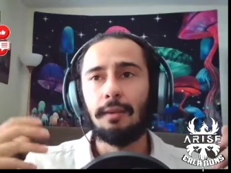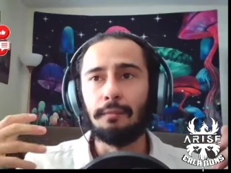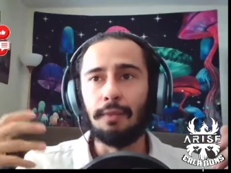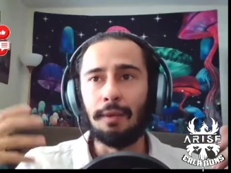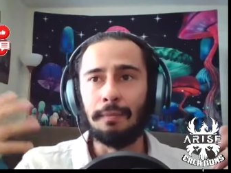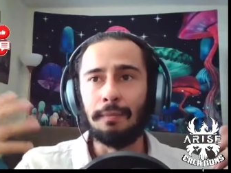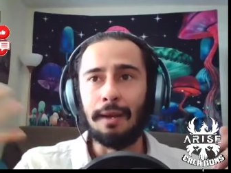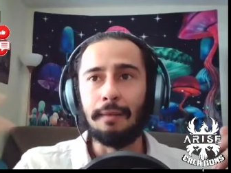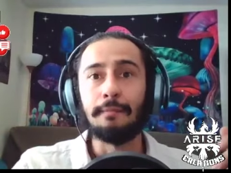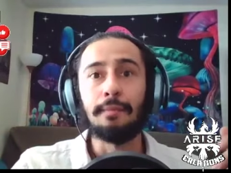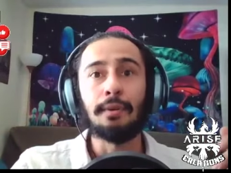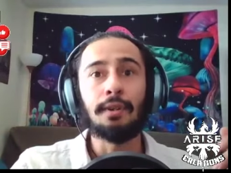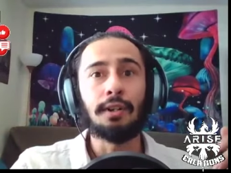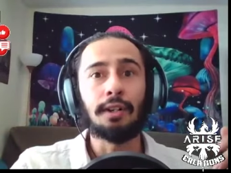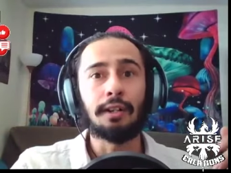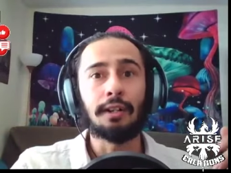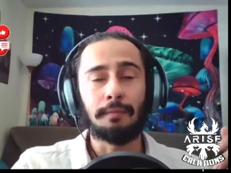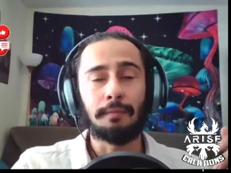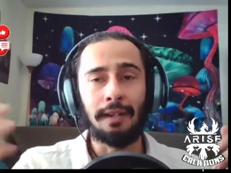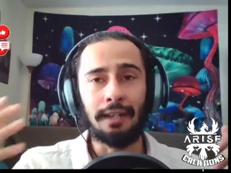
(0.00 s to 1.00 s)
but my
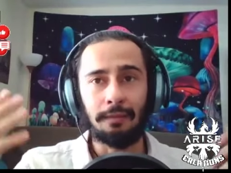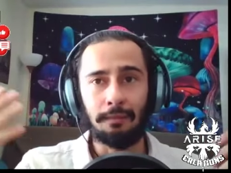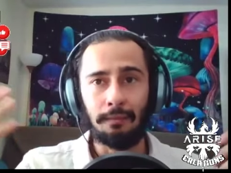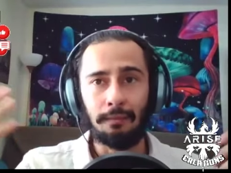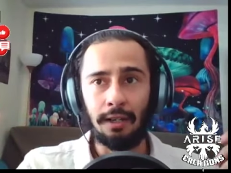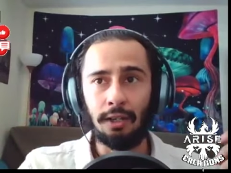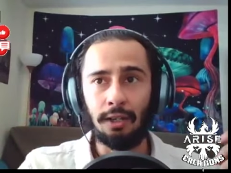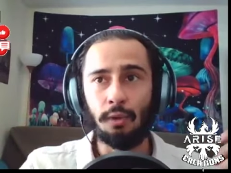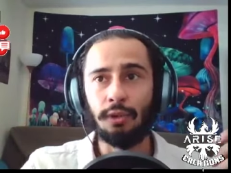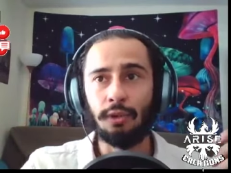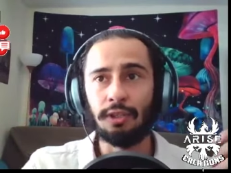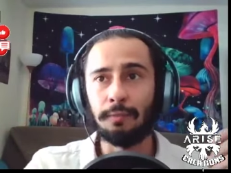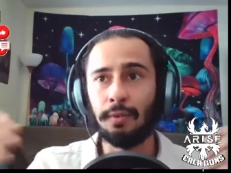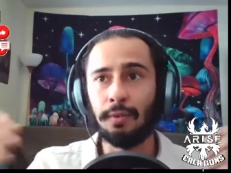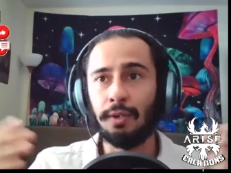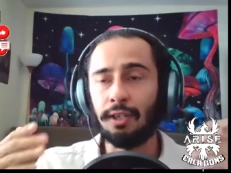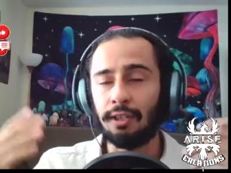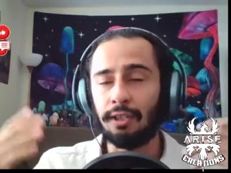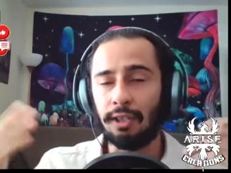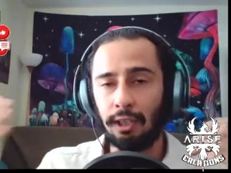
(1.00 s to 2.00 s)
book my my newest
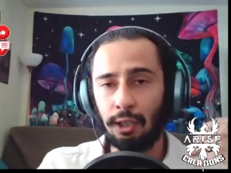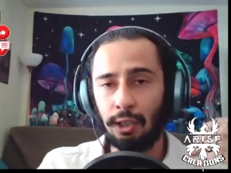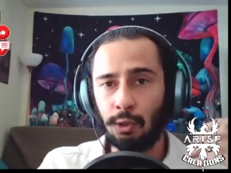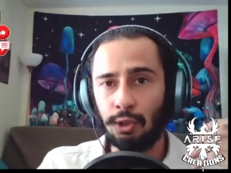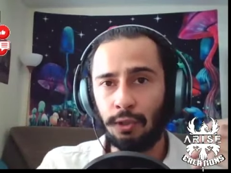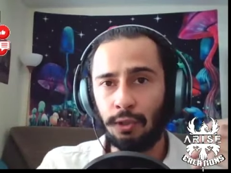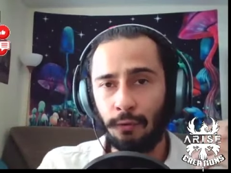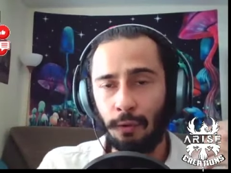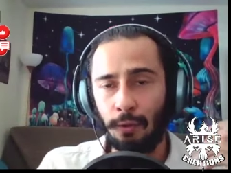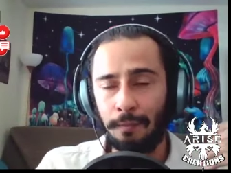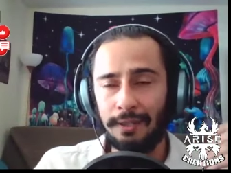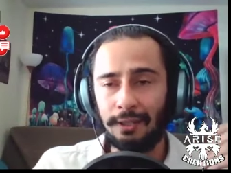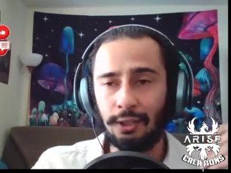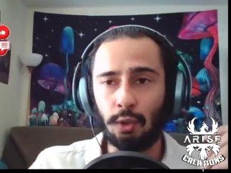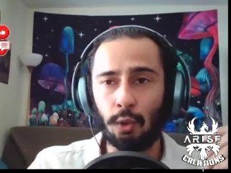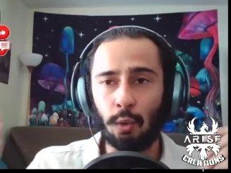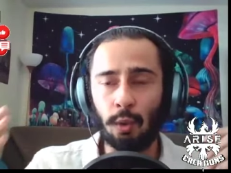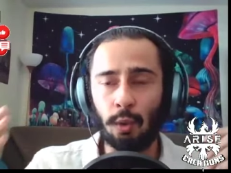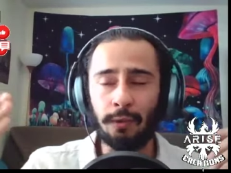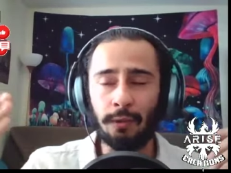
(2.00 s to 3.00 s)
book the lucifer
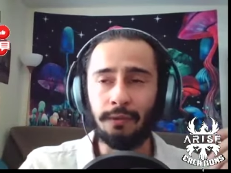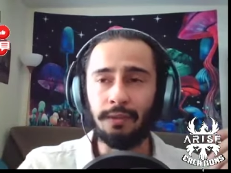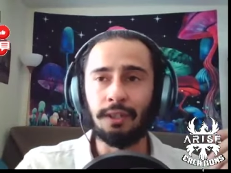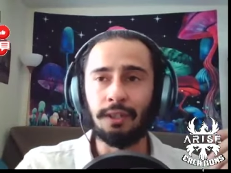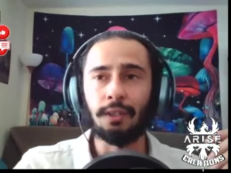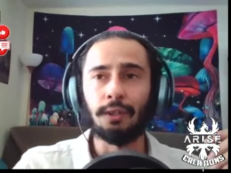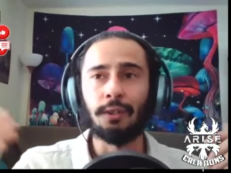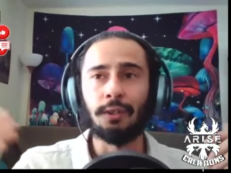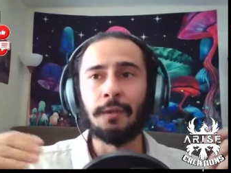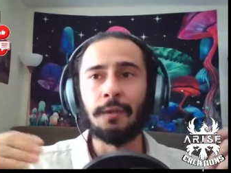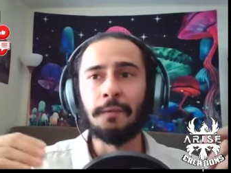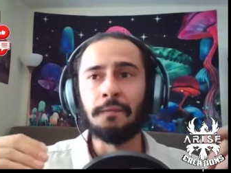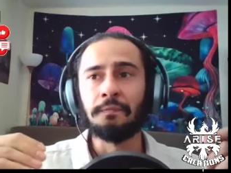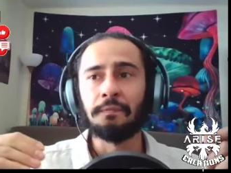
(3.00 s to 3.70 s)
mystery revealed